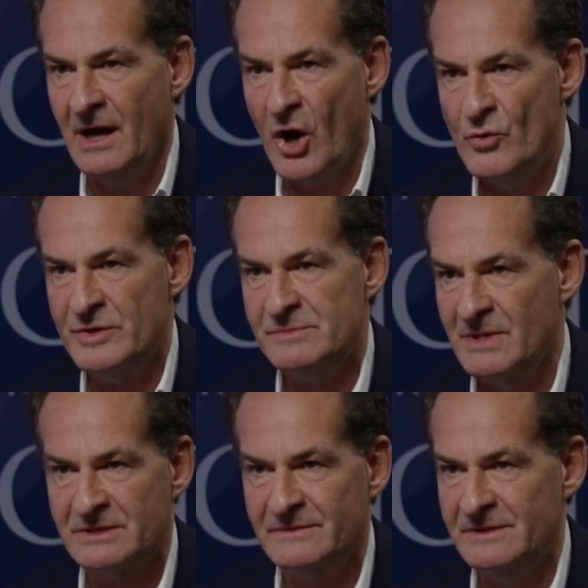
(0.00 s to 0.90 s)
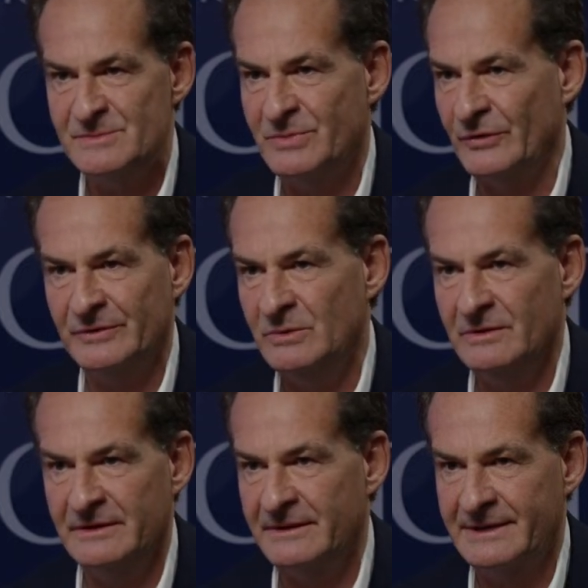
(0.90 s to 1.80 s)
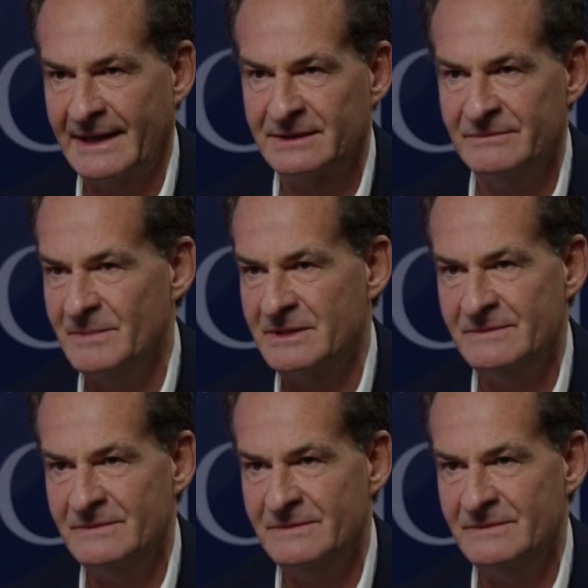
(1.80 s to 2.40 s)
own as much of it as possible and tax as much